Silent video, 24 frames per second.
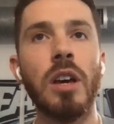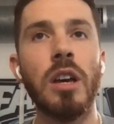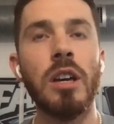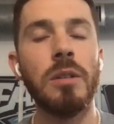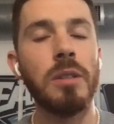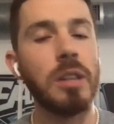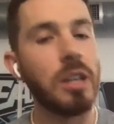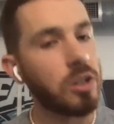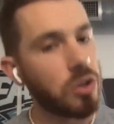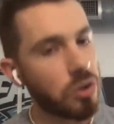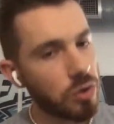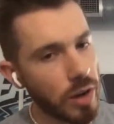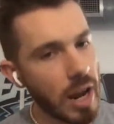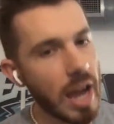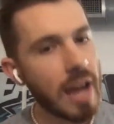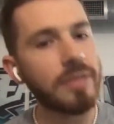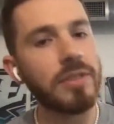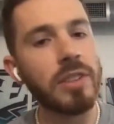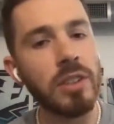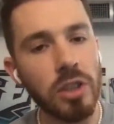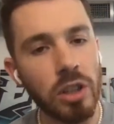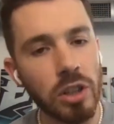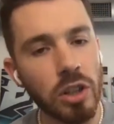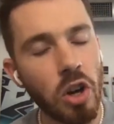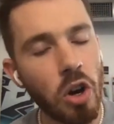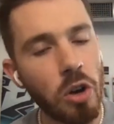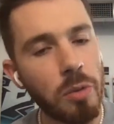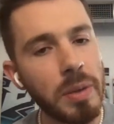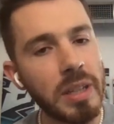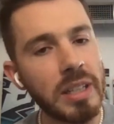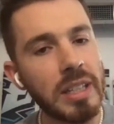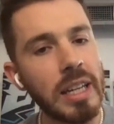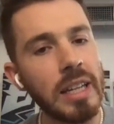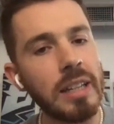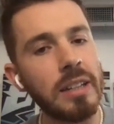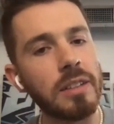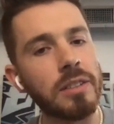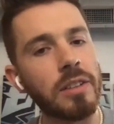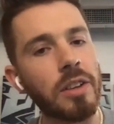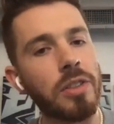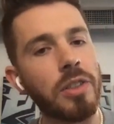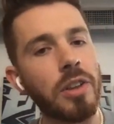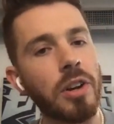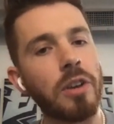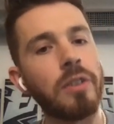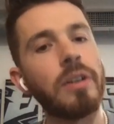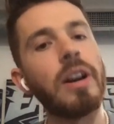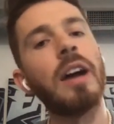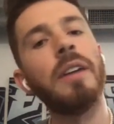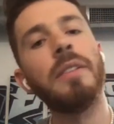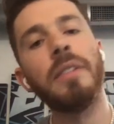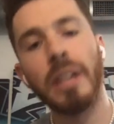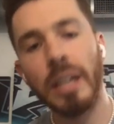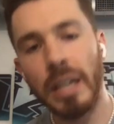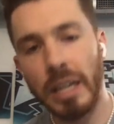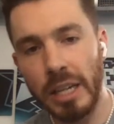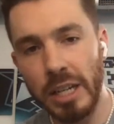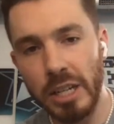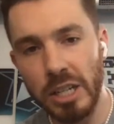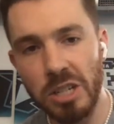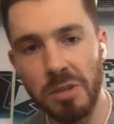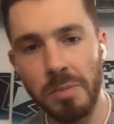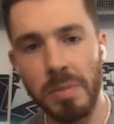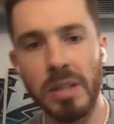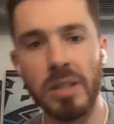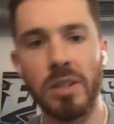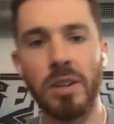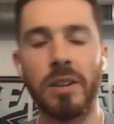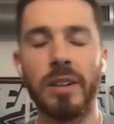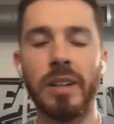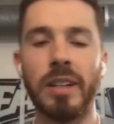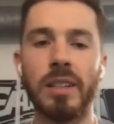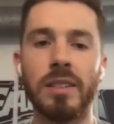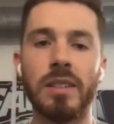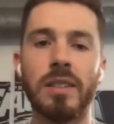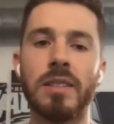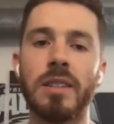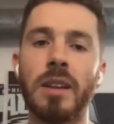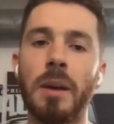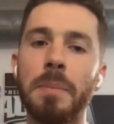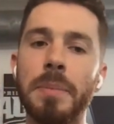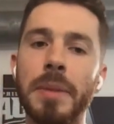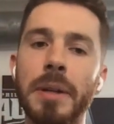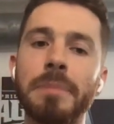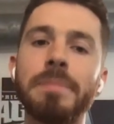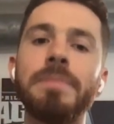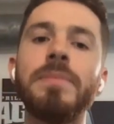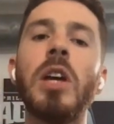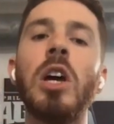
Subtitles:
You drafted Nakobe Dean in the 3rd round. He should be turning into something.